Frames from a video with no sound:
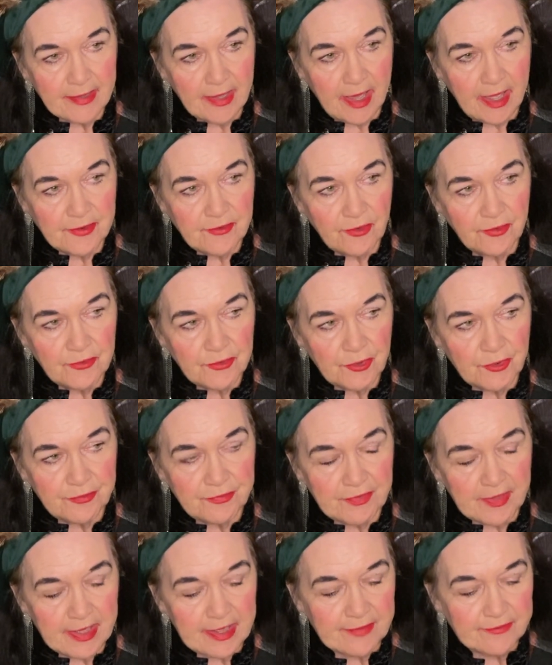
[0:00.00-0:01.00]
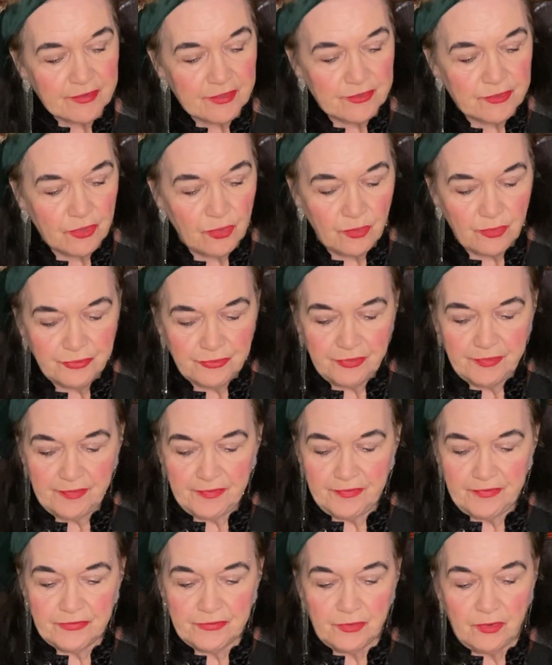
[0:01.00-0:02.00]
I don't know if I ever told you the
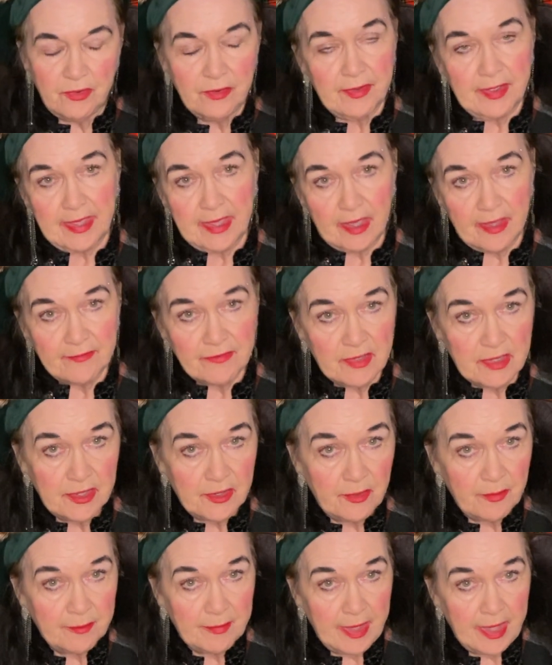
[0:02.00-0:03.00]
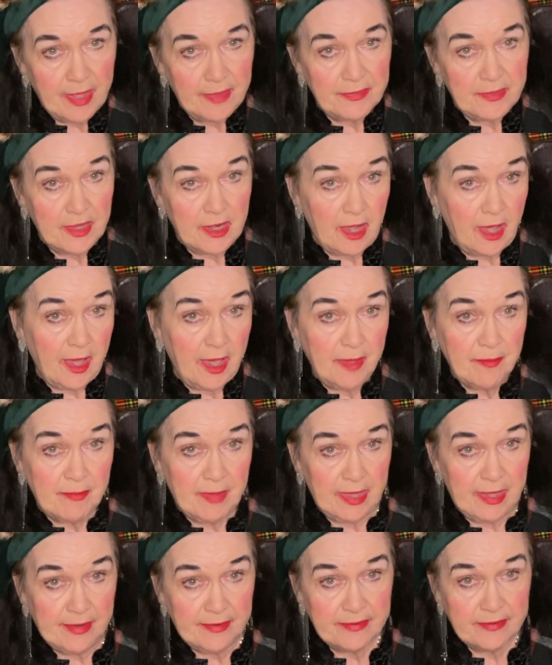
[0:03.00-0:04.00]
story of a little man that I
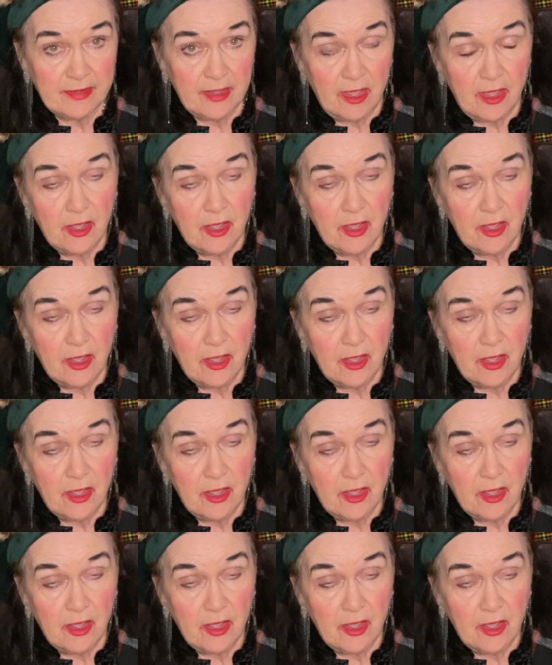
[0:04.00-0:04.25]
met